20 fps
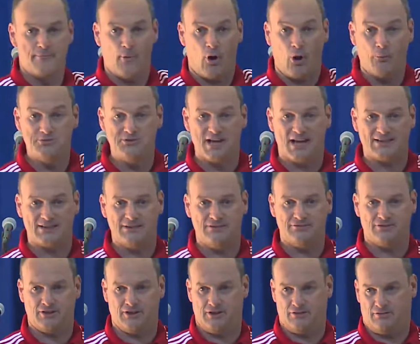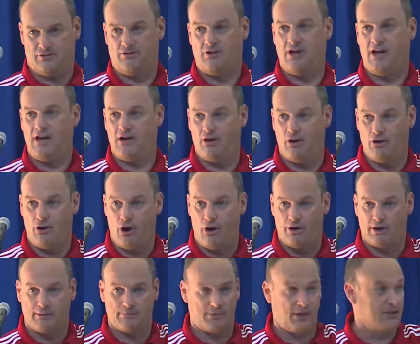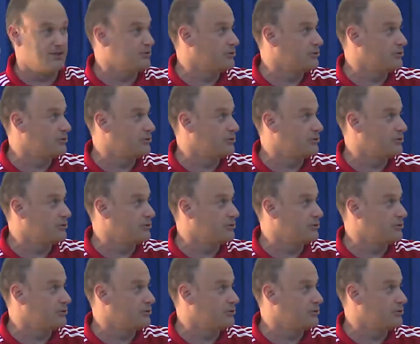objectives and a learning plan.